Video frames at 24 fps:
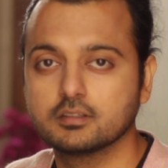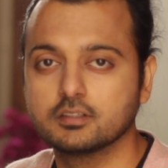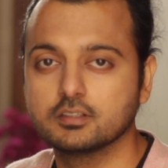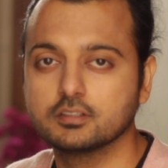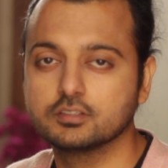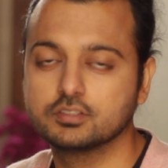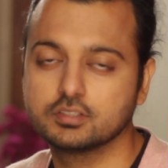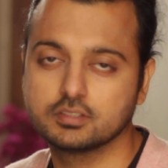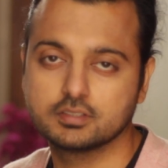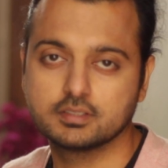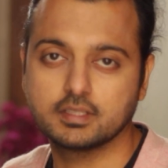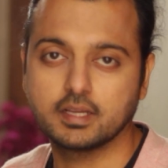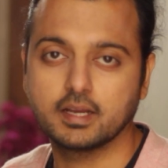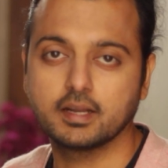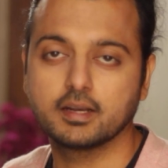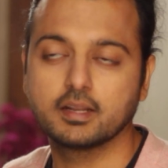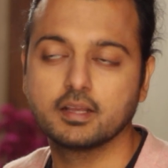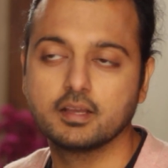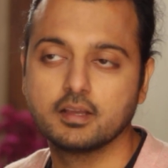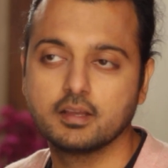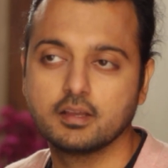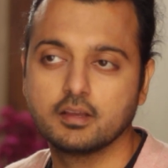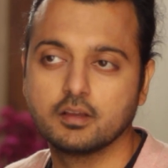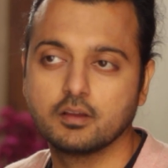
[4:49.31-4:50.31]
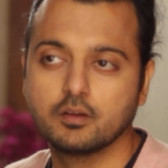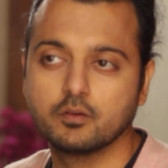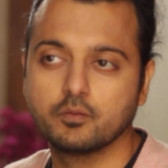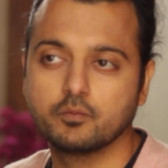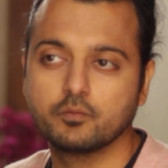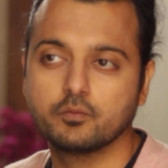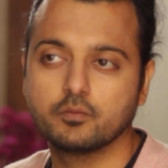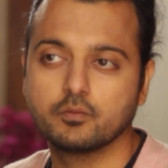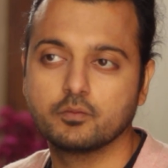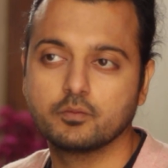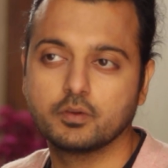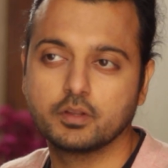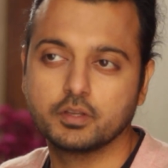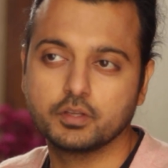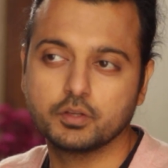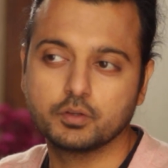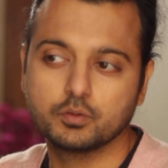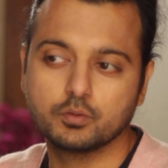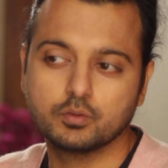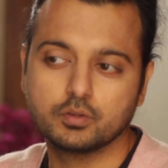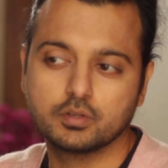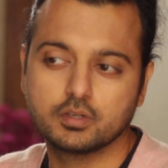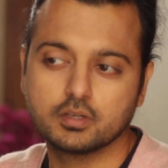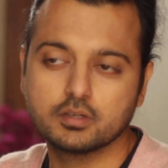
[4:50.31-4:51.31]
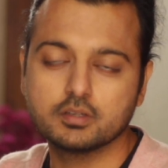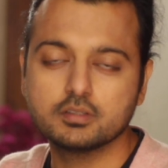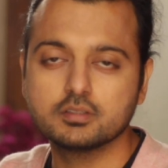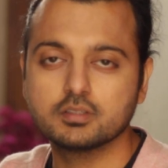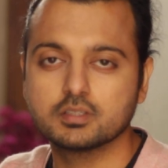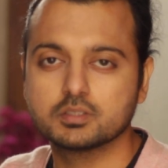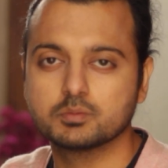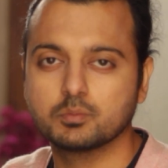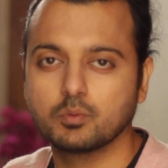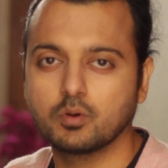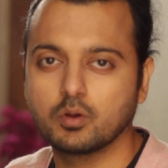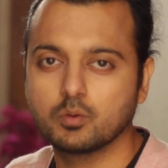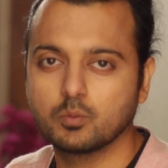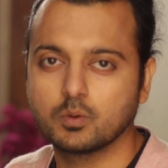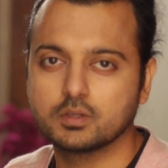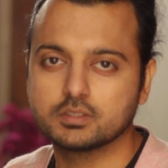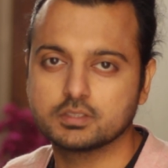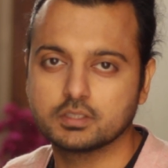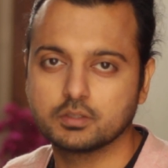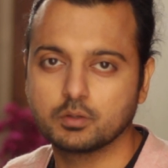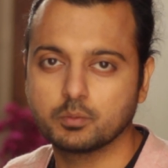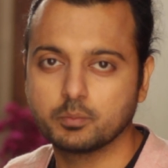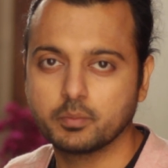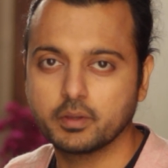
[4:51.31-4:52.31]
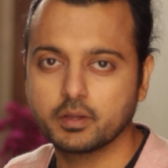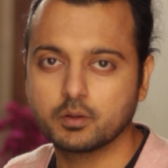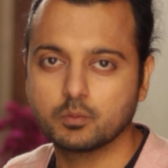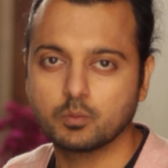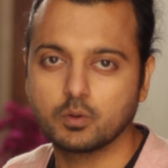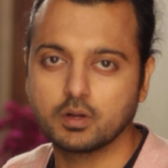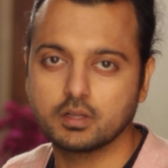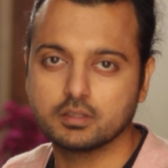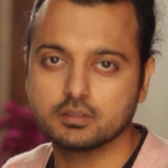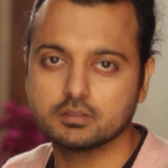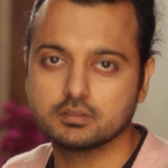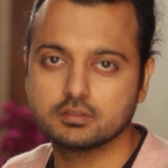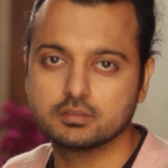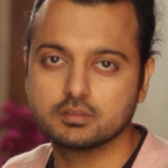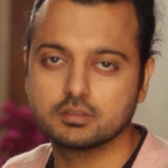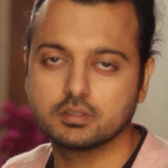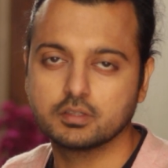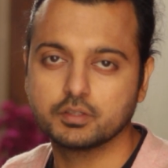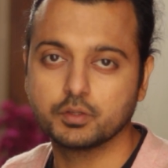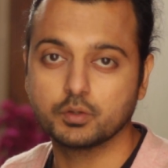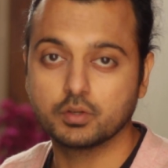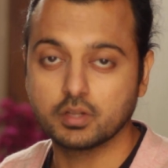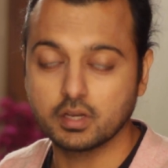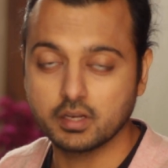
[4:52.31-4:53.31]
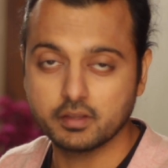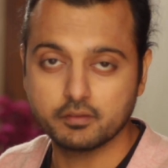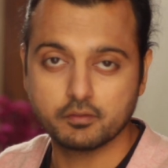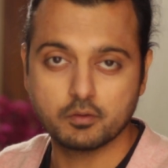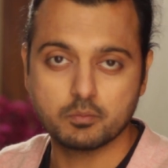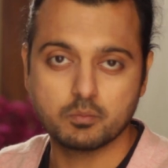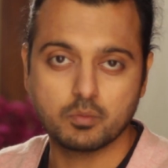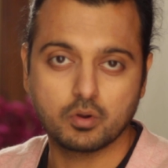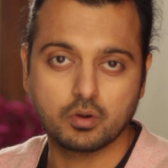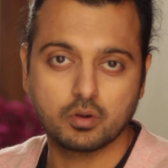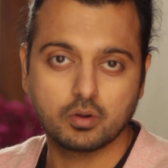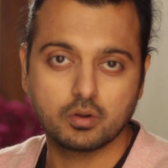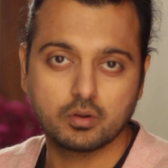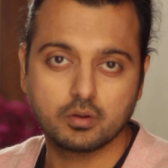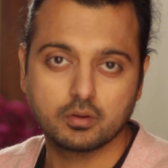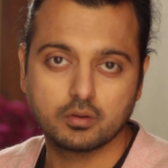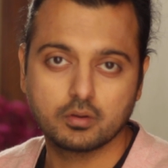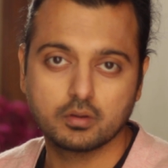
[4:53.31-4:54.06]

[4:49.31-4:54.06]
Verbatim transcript: It's just that when you turn the small ones into big ones, you deliver more.